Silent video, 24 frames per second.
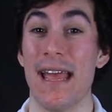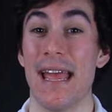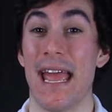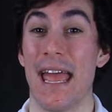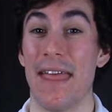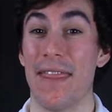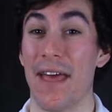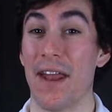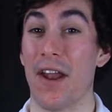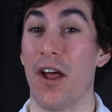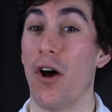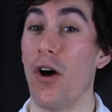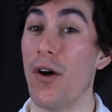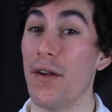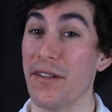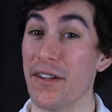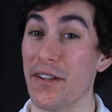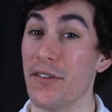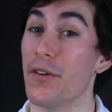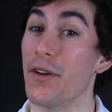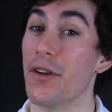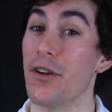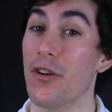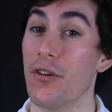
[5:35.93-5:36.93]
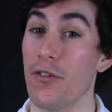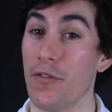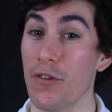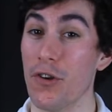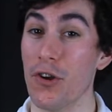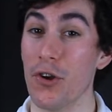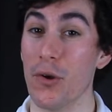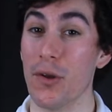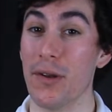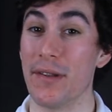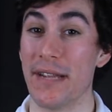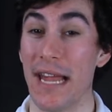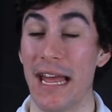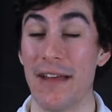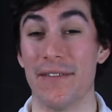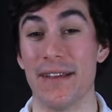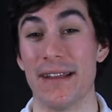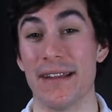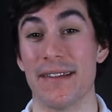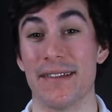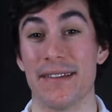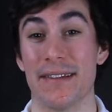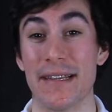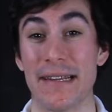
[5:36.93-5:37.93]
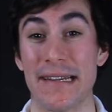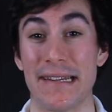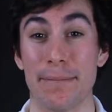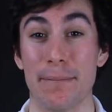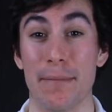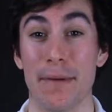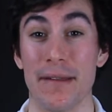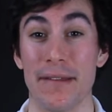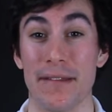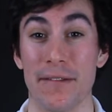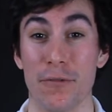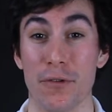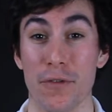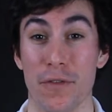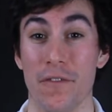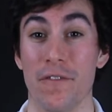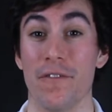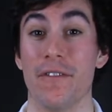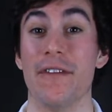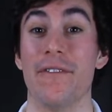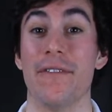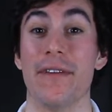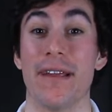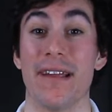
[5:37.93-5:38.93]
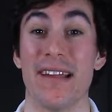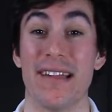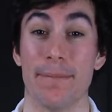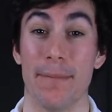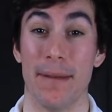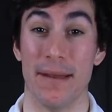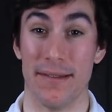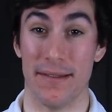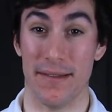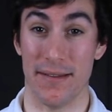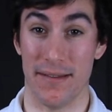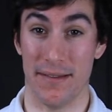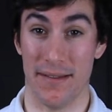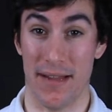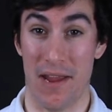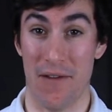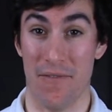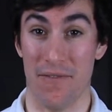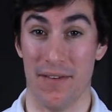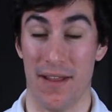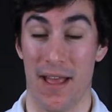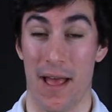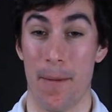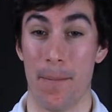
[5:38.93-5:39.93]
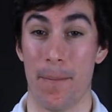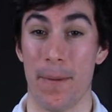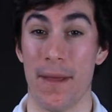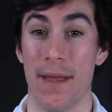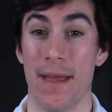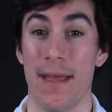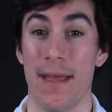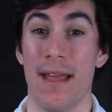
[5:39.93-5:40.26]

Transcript: and that also includes having 6 months worth of living expenses saved up.